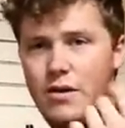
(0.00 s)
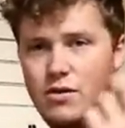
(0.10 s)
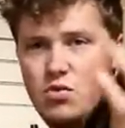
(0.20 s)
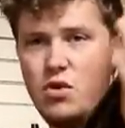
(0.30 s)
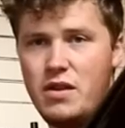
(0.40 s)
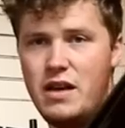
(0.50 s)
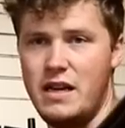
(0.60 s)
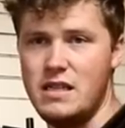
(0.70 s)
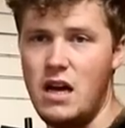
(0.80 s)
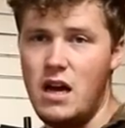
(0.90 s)
Whereas one of
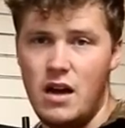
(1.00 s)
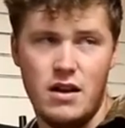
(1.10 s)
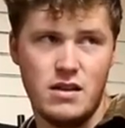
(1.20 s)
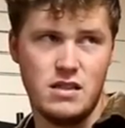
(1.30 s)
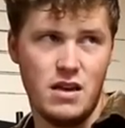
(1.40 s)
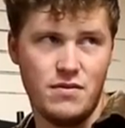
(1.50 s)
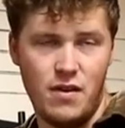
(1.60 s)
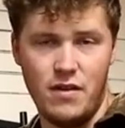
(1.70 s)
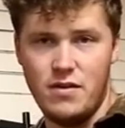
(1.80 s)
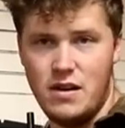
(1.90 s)
these, seeing
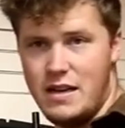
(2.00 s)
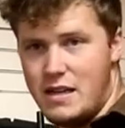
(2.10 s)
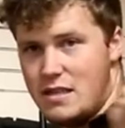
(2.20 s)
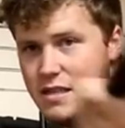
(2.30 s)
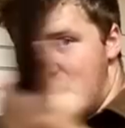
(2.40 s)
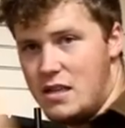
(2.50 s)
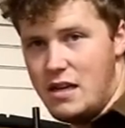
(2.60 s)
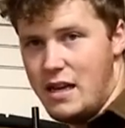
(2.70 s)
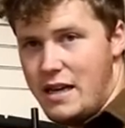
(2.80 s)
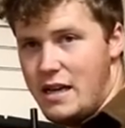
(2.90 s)
five foot of lead
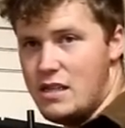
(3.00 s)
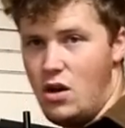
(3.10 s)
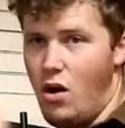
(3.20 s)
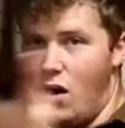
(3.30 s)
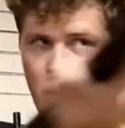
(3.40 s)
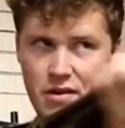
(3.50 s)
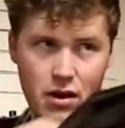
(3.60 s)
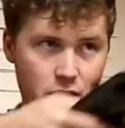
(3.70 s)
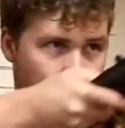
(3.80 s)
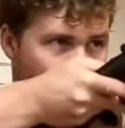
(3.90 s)
consistently is a lot
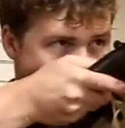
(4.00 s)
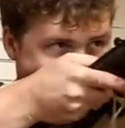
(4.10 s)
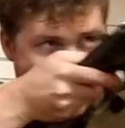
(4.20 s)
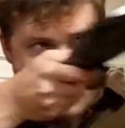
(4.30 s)
harder. A